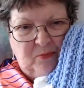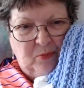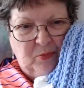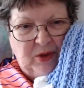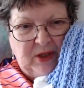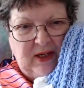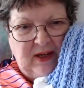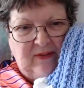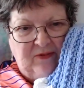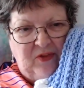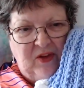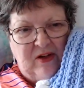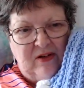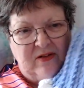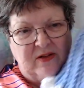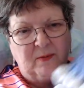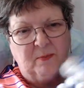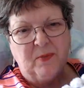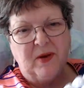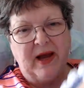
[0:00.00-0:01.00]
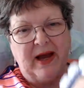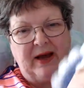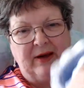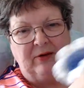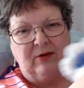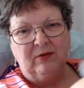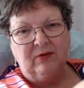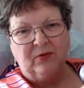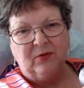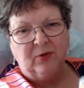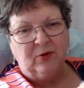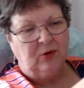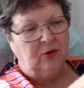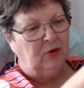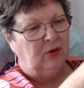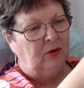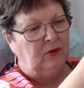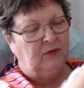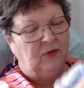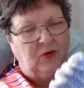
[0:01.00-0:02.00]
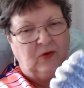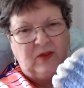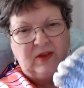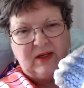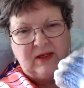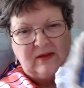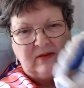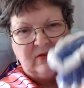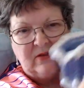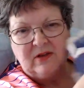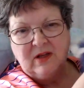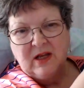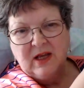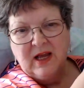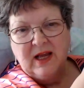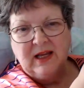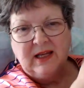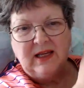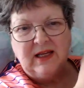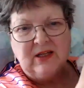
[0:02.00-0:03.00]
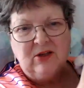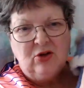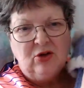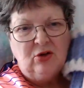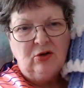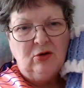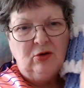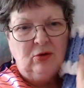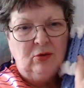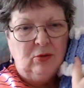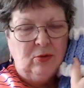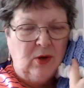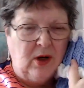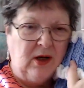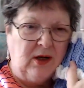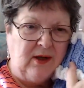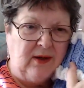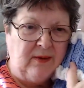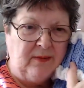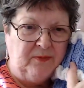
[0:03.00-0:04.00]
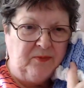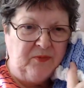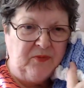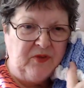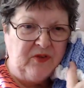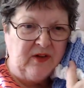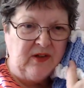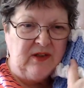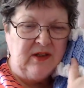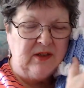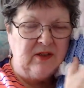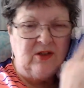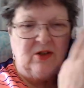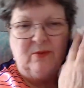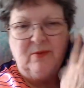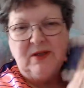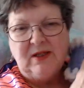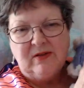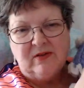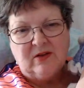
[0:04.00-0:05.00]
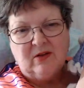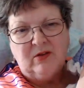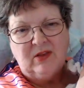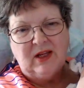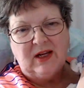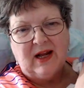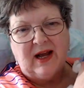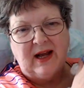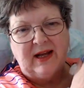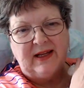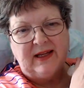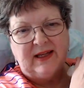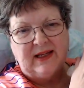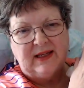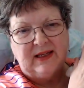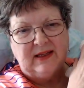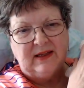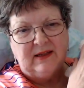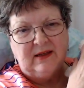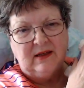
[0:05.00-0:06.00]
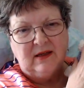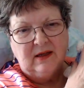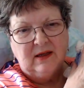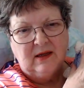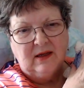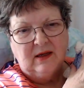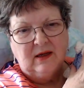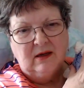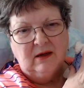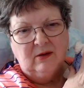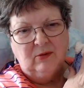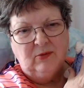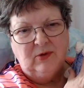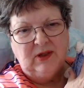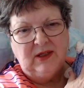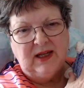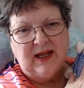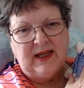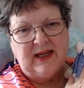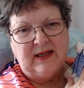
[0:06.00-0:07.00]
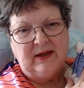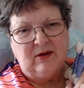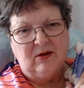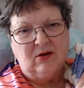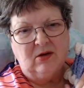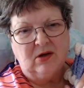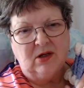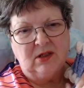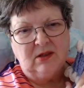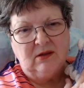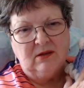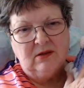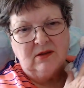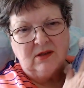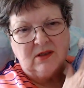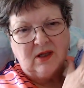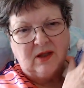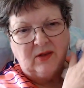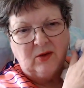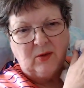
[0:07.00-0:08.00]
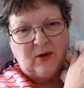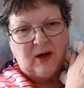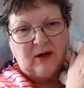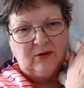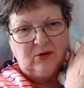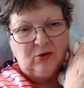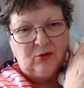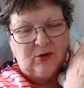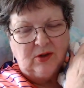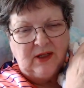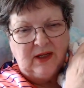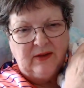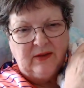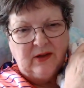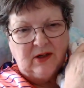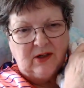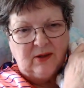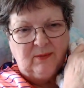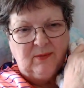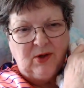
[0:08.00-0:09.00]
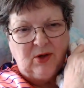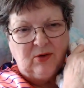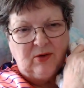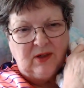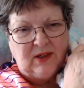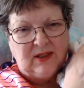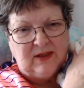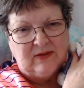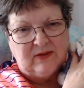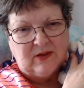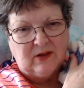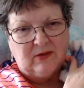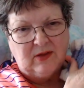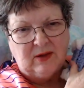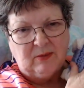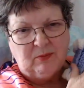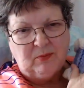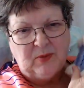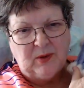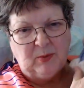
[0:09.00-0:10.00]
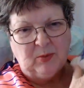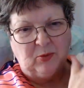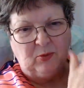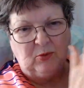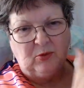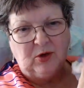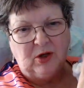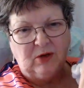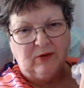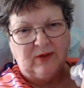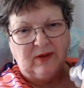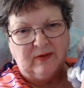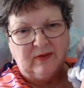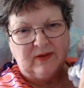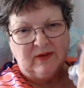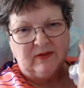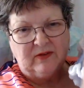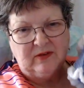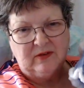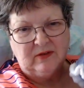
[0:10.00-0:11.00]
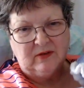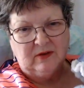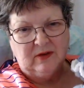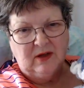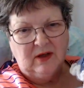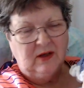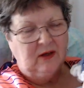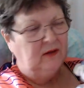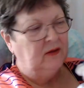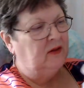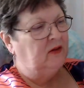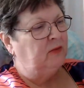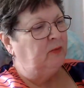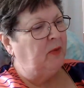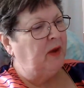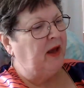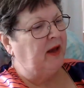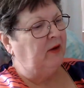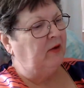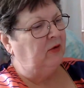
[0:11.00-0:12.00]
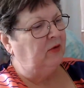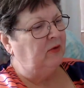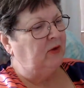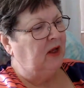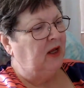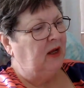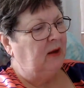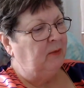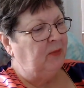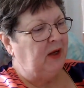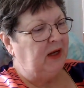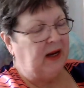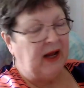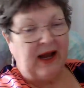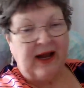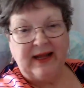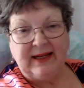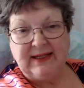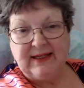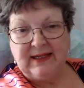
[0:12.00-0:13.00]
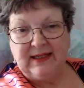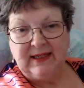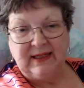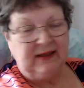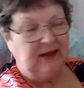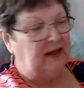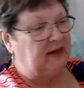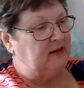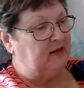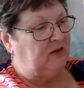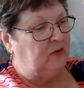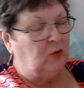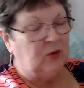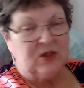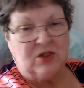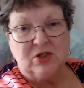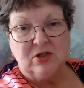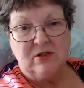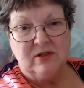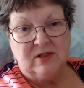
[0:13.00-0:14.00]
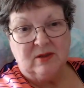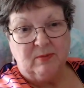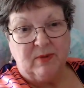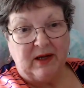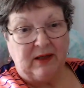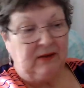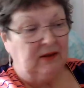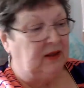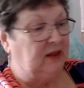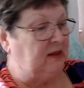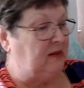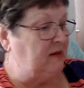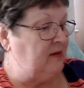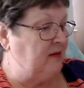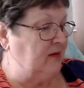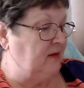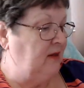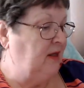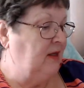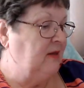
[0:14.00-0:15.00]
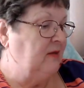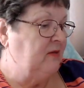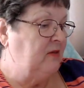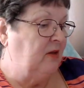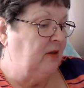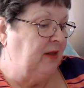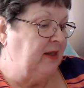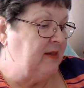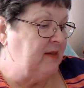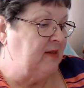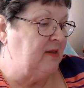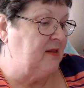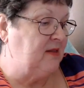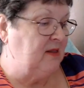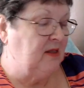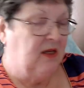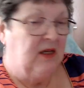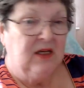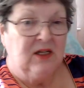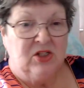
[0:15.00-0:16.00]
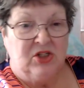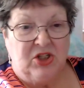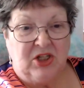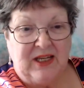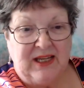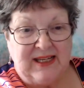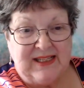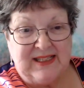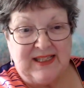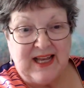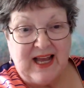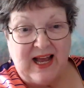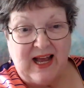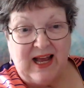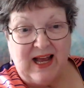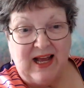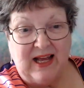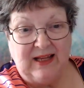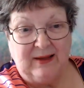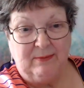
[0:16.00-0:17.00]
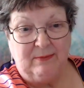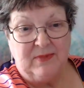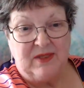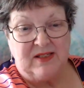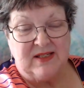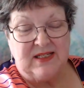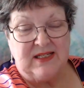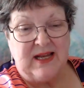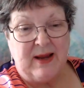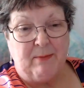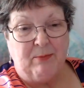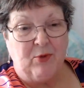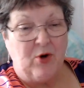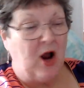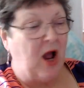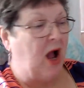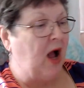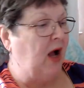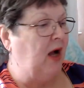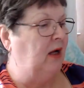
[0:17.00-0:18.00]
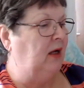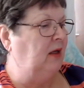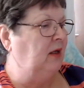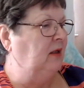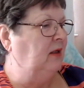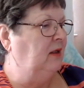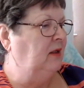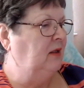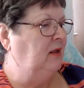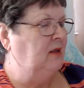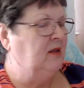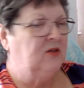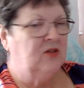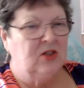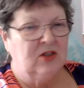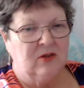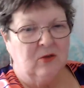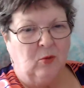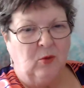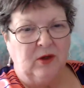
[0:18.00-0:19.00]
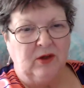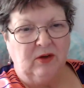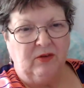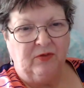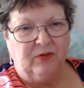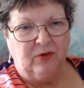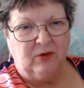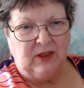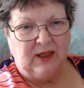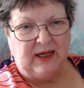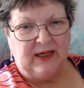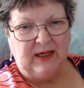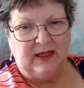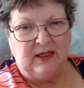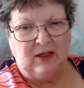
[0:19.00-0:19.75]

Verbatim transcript: But if there's a pattern for for this, can you um, send it to me so that I can relay it on to other? I'll do it in the community so that people will know that this is this pattern. But I did get lots of questions about this, so let's Chiquita, Miss Deborah. She's a wonderful lady.